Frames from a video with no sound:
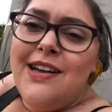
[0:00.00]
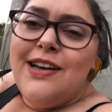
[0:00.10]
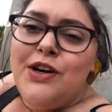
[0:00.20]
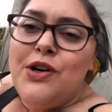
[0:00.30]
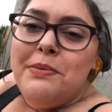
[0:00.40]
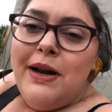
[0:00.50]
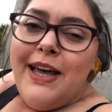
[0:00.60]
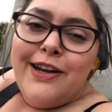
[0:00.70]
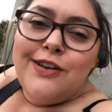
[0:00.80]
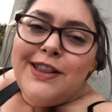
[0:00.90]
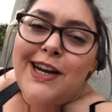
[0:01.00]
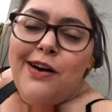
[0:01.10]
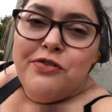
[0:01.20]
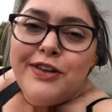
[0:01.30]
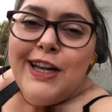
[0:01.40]
it'll come out later, and then
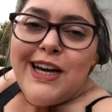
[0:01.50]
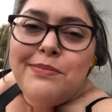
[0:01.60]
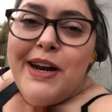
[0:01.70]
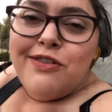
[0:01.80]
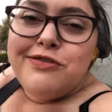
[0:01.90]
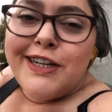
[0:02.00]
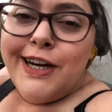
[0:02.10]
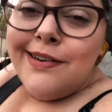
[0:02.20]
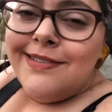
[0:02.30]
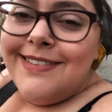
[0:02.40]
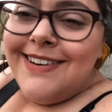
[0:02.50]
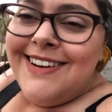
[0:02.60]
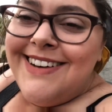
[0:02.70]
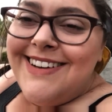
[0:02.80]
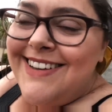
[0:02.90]
I'll feel like I'm in Africa.
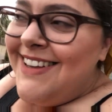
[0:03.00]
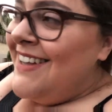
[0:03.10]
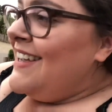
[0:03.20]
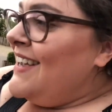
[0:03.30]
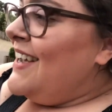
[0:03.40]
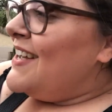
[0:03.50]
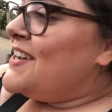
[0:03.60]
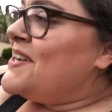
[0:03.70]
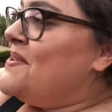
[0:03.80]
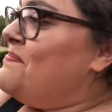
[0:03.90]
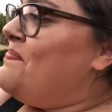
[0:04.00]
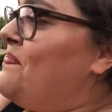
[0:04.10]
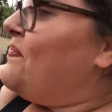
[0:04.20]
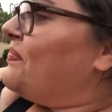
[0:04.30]
Yeah,